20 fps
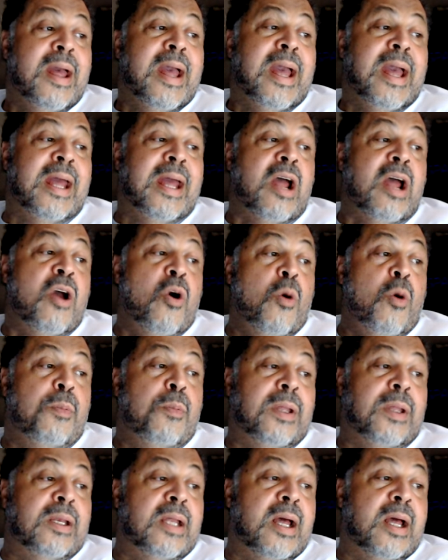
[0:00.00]
and I hope
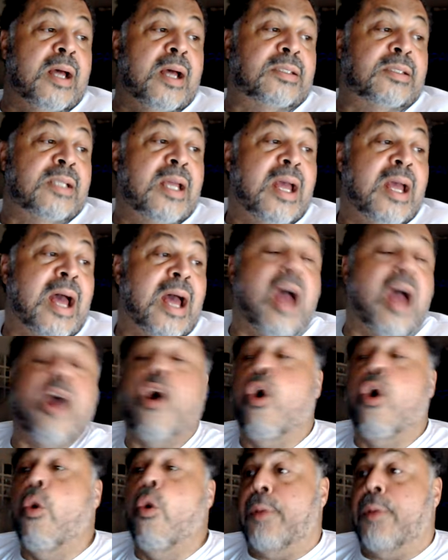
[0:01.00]
he does. I
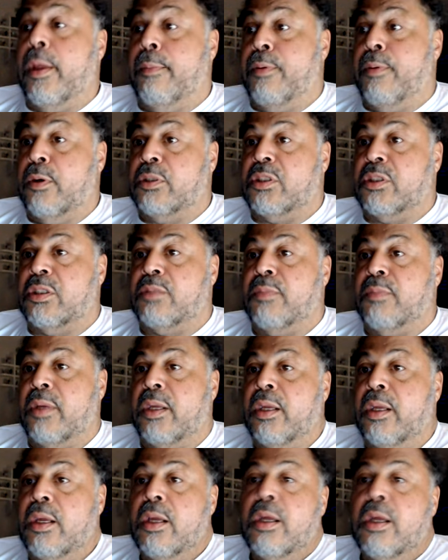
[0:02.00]
hope he pushes me.